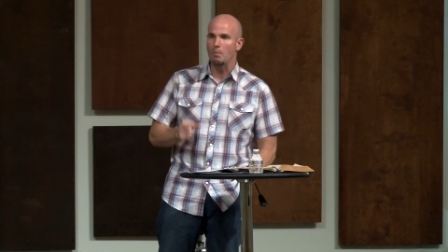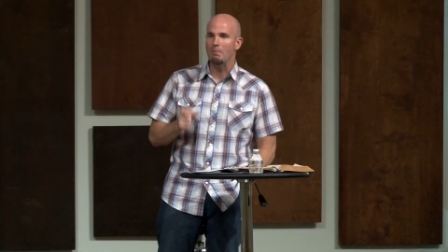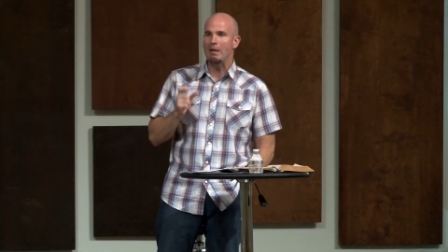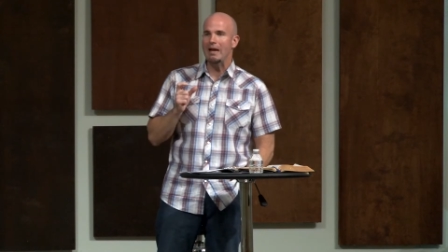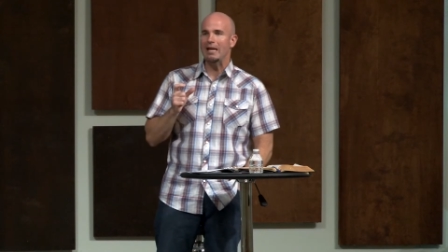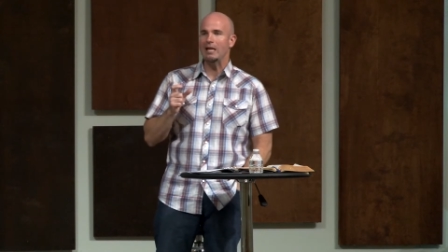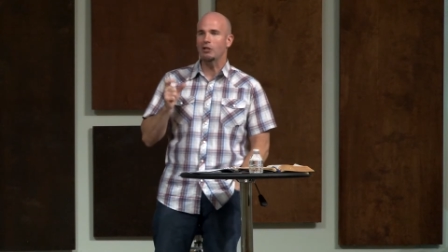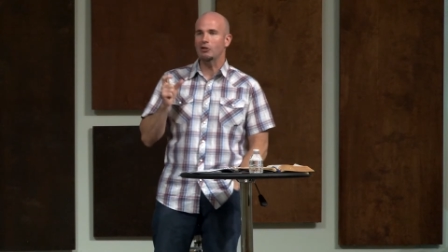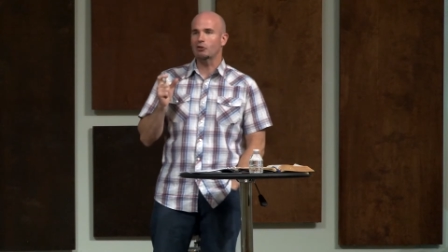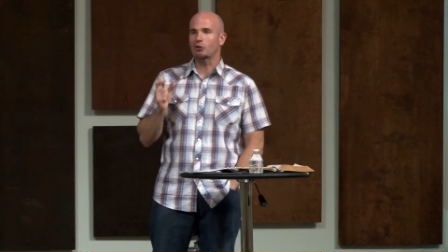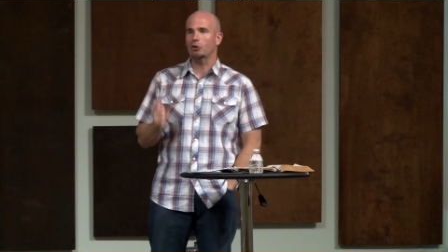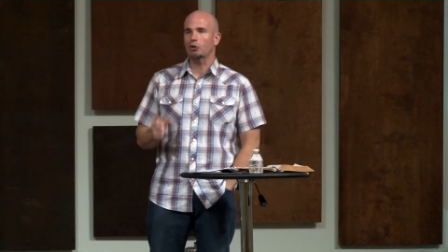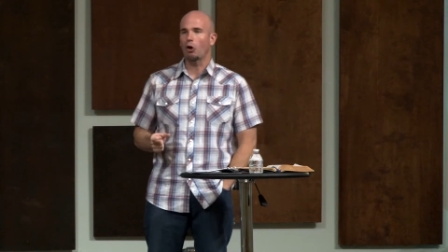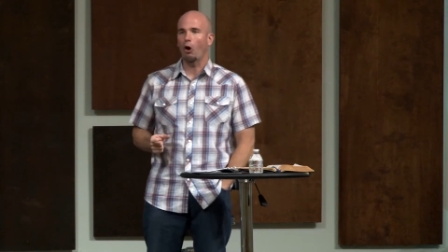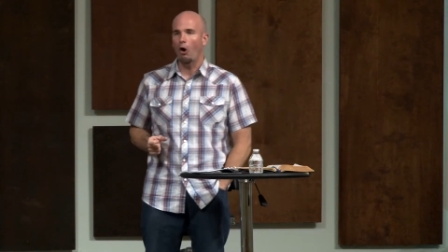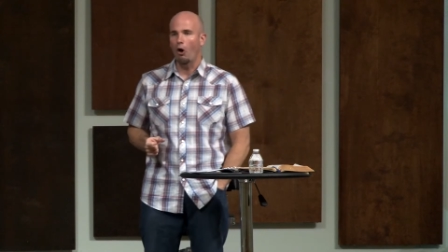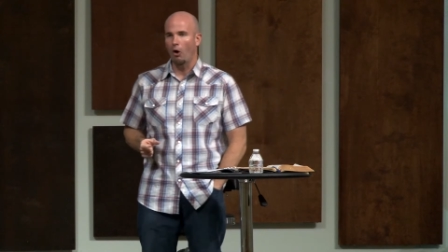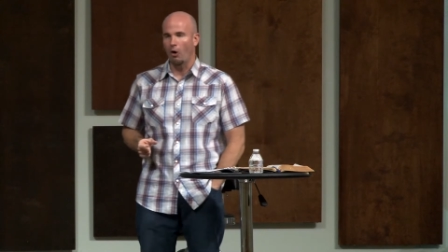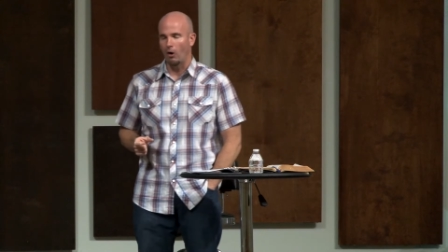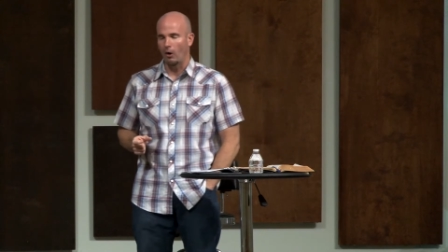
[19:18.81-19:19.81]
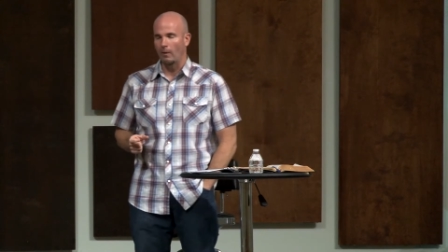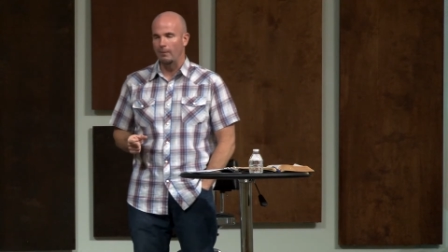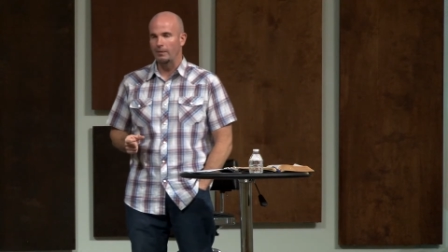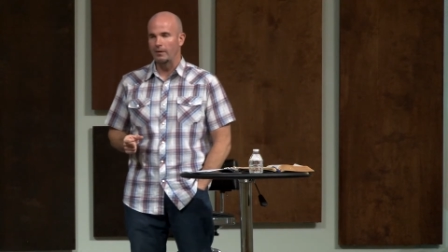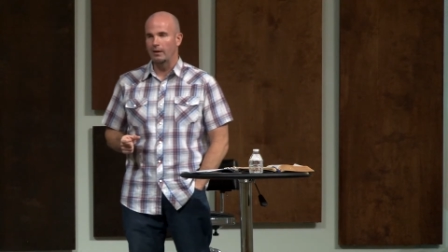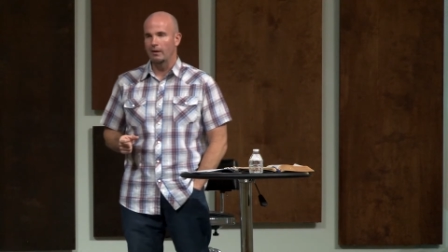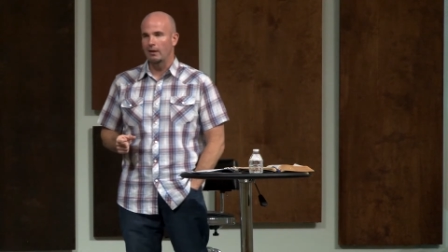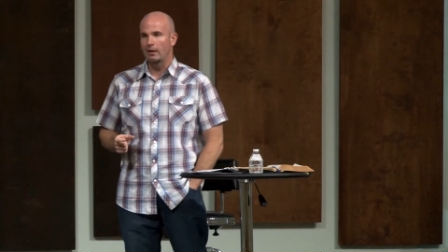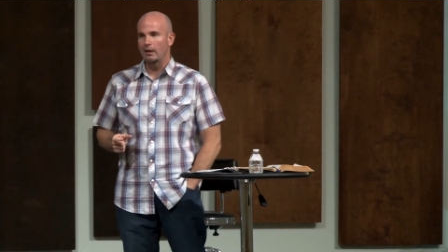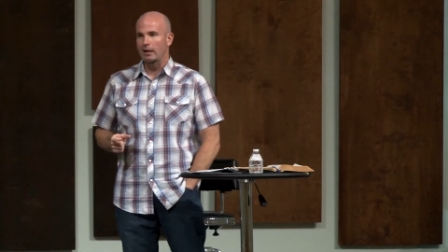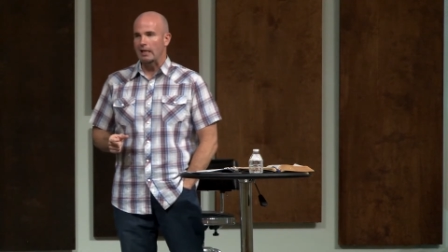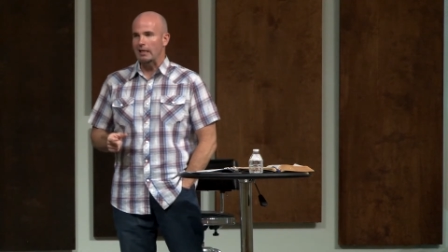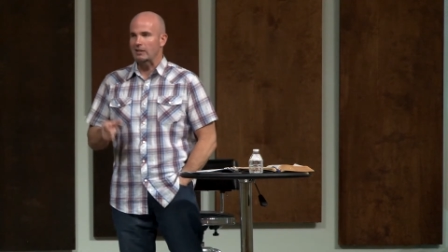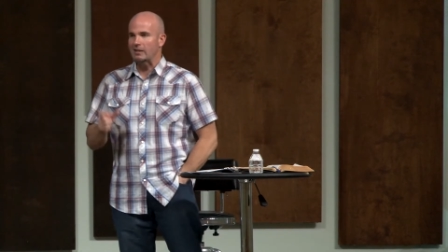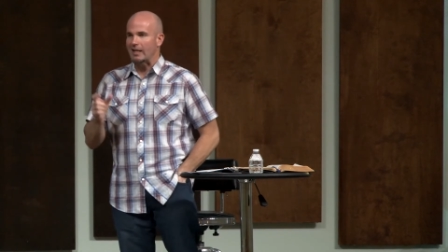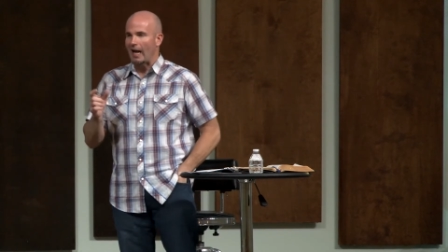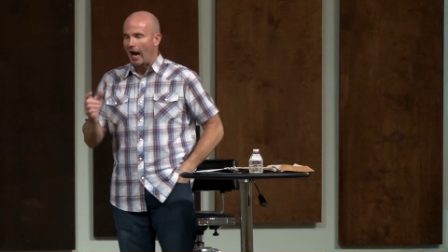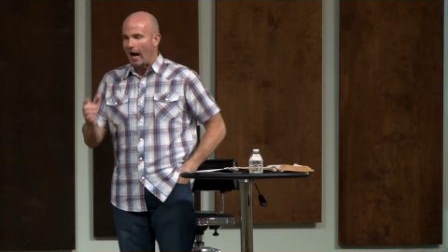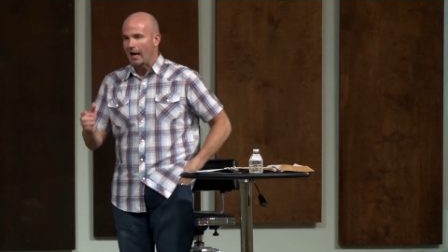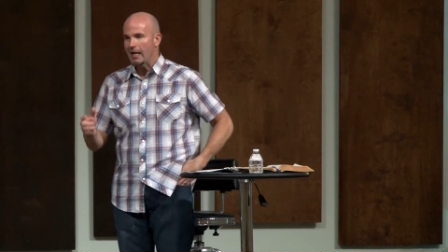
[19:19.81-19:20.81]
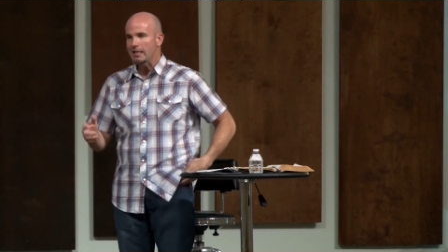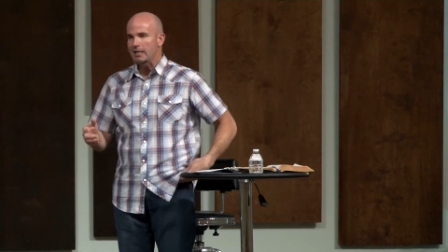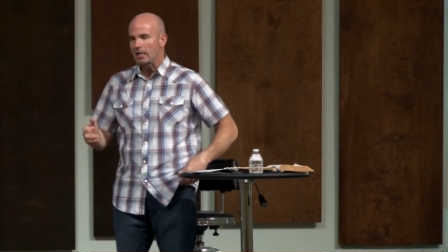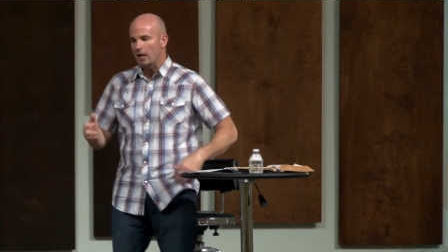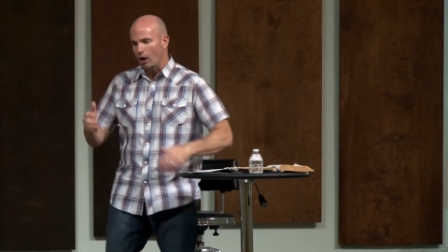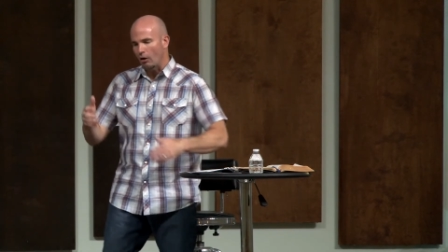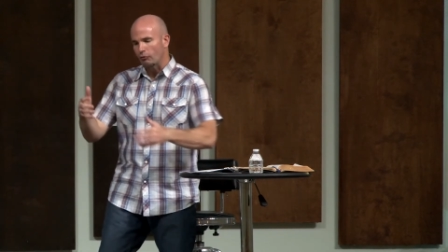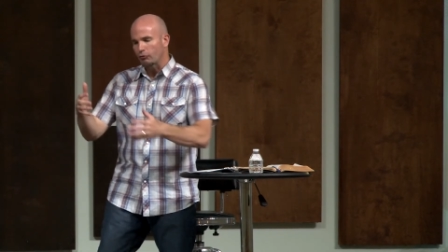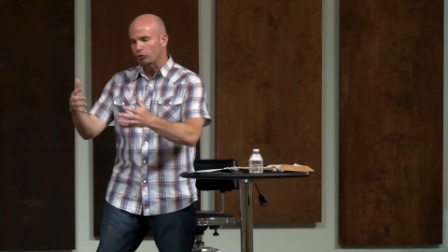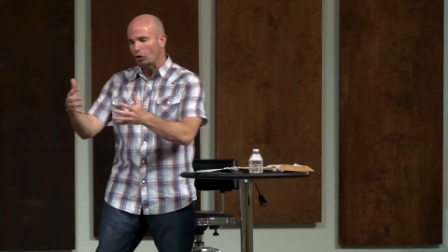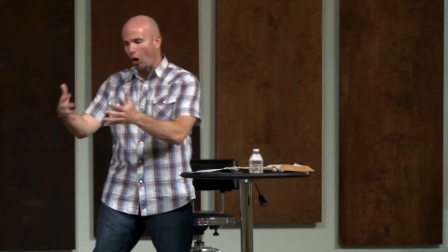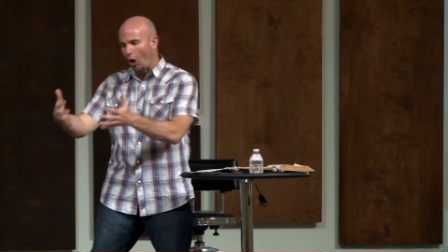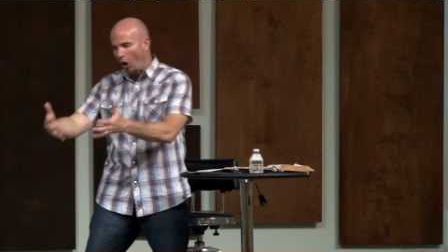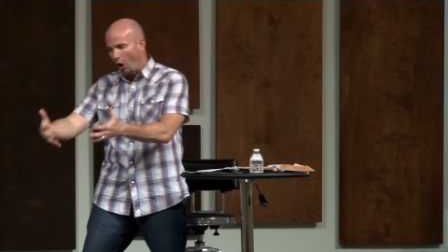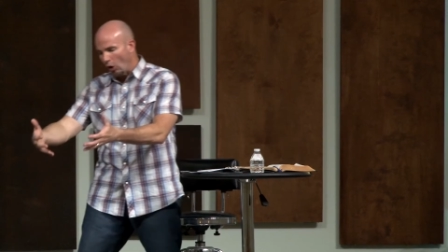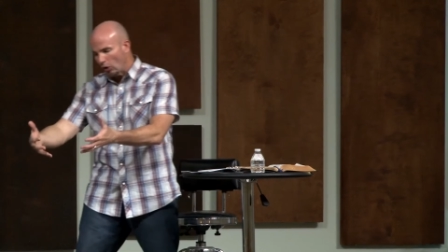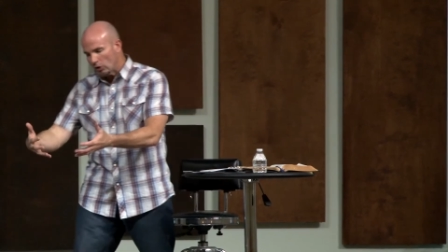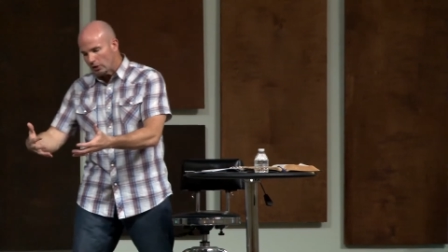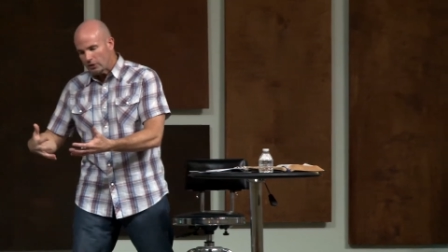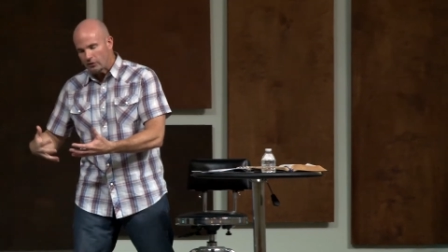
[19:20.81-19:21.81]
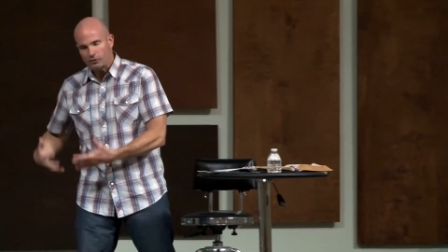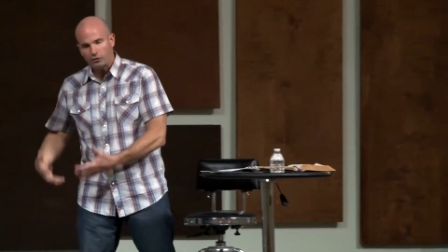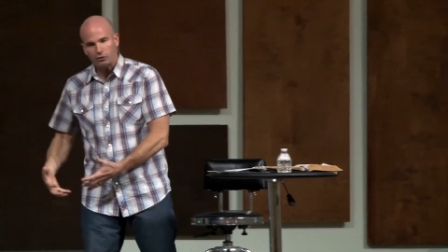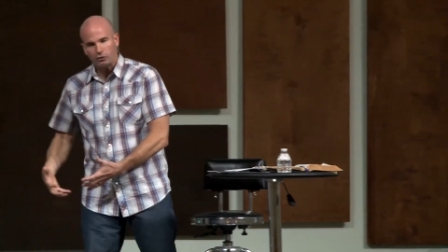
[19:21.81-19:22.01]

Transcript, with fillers: meaning to call. It's the idea of calling